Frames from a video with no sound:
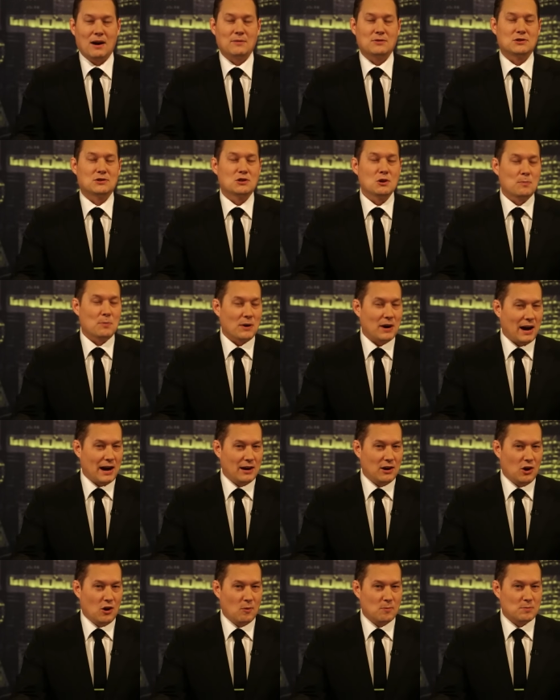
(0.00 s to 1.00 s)
have super
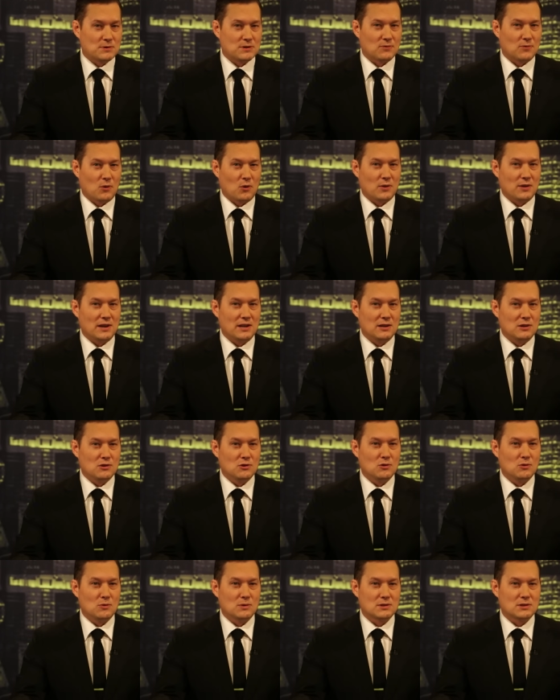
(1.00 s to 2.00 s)
high hopes for the
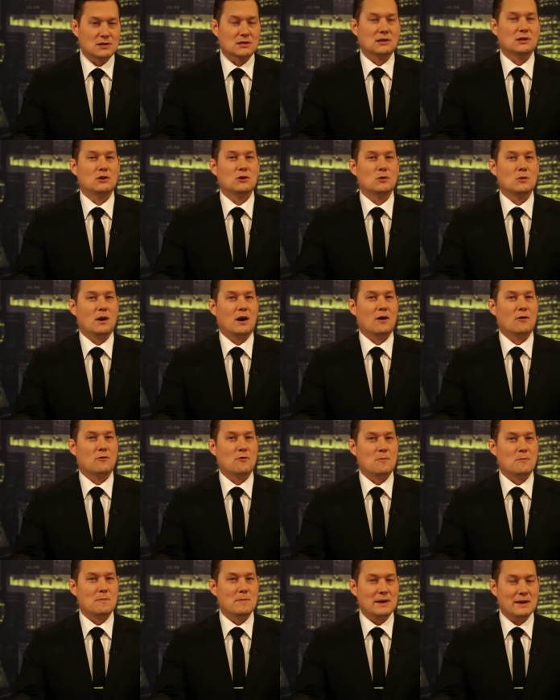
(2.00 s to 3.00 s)
new slew
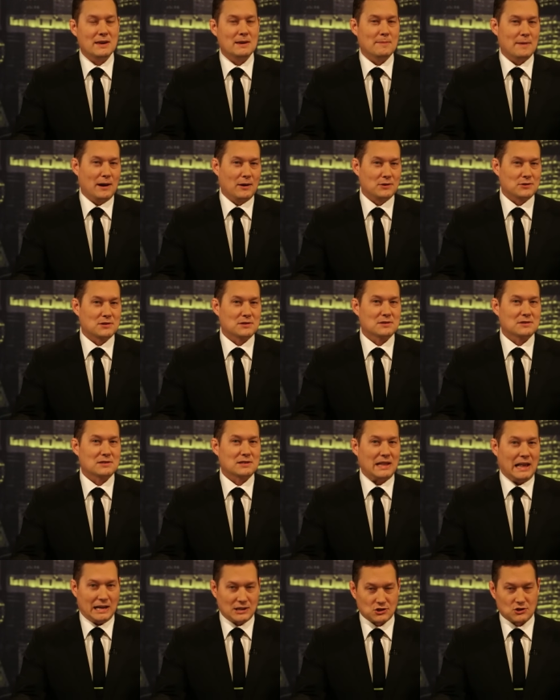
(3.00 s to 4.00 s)
of Mickey Mouse
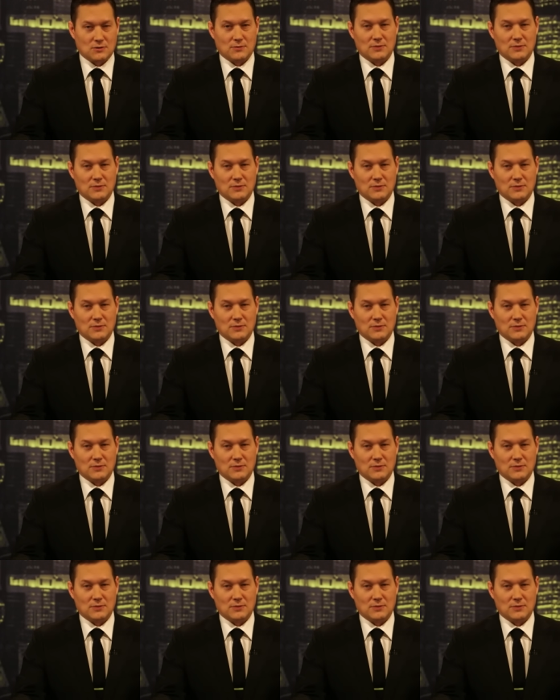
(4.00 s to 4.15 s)
slasher